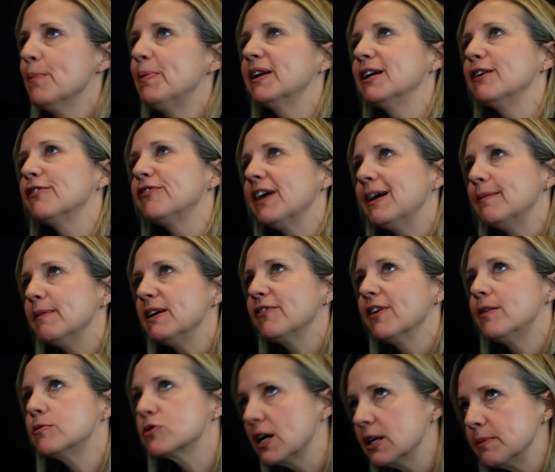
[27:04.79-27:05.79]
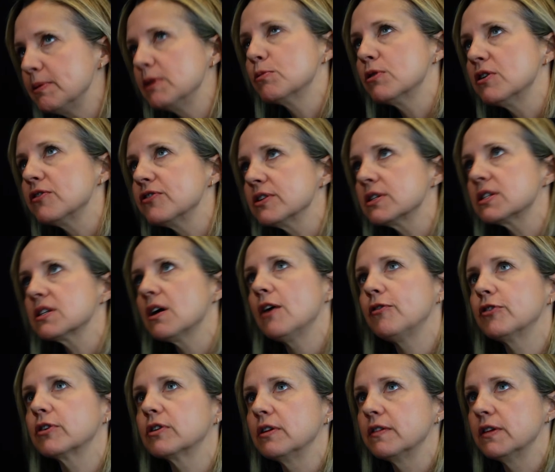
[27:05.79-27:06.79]
but if I'm trying to be more
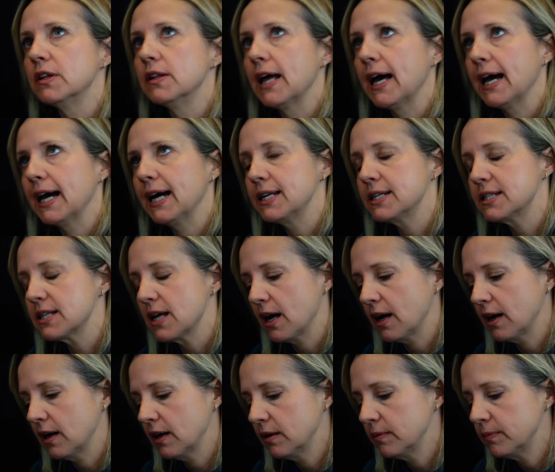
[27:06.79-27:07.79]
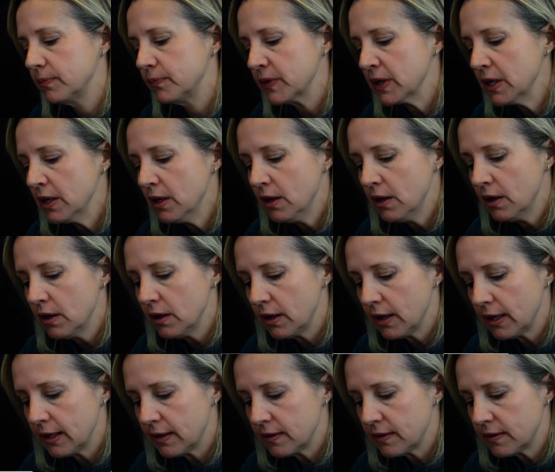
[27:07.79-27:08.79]
philosophical than that,
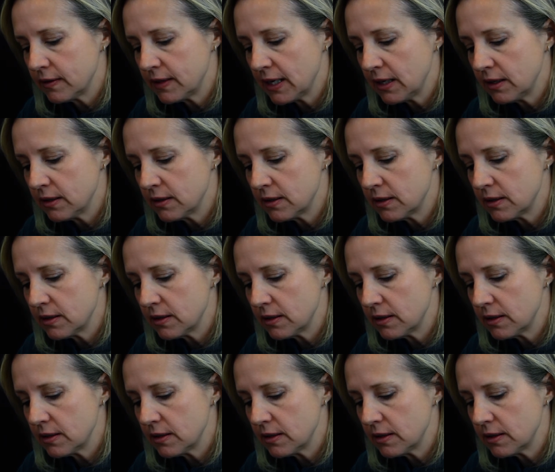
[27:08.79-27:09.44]
then